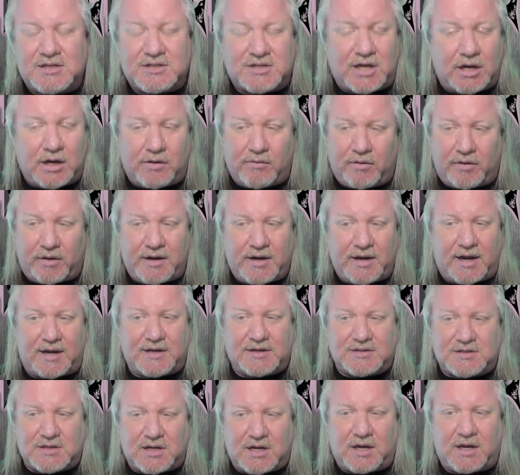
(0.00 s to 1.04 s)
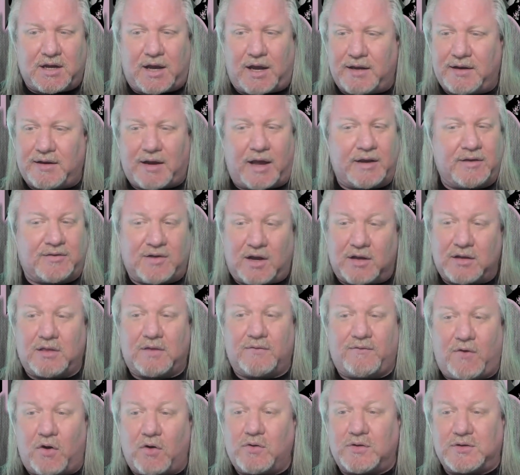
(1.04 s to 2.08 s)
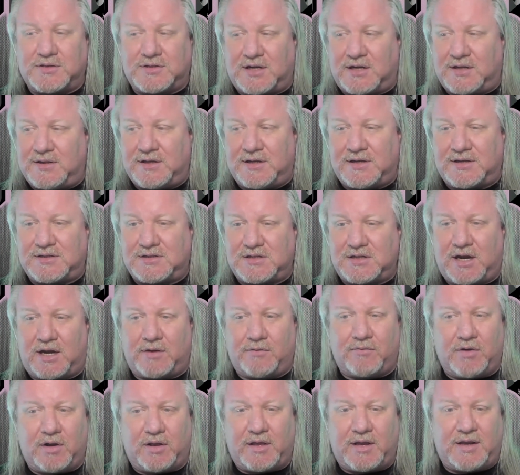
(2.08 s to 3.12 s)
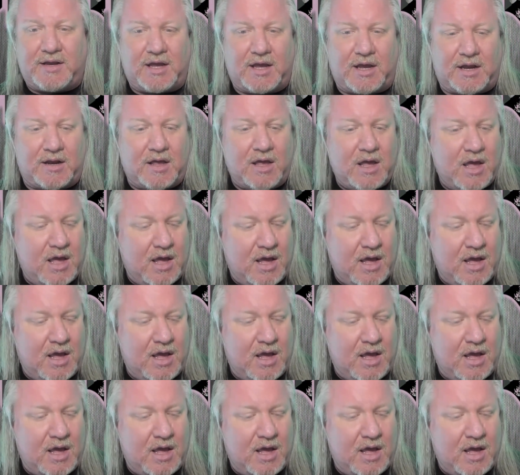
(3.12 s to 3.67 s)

Sounded really nice. I dug the vocals on this. I really did.